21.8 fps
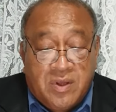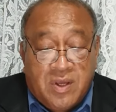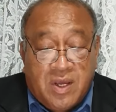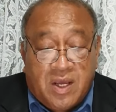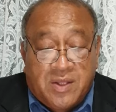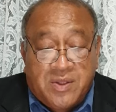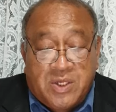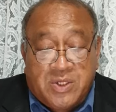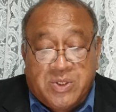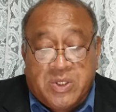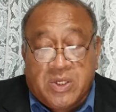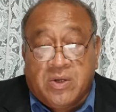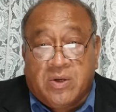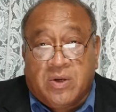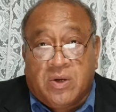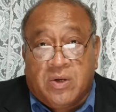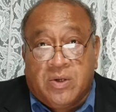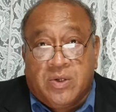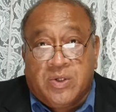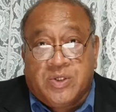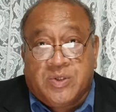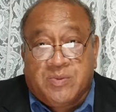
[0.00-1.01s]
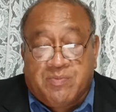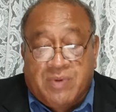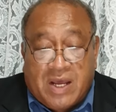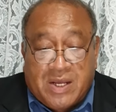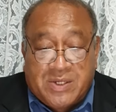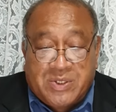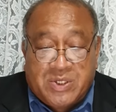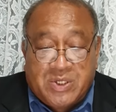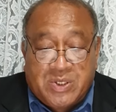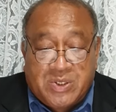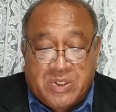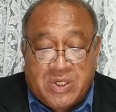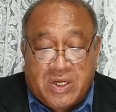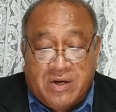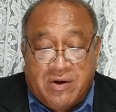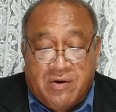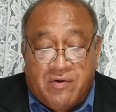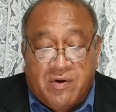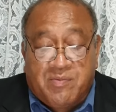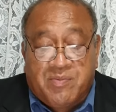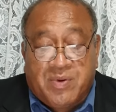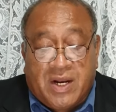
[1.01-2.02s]
Uh, this includes buses and
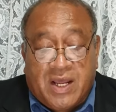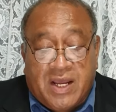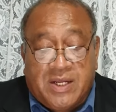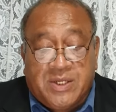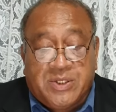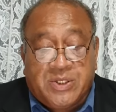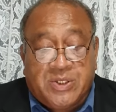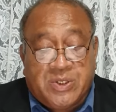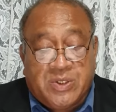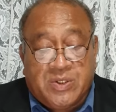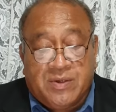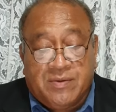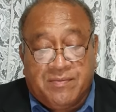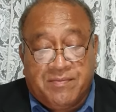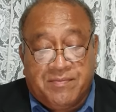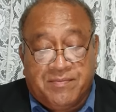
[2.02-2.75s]
aeroplanes.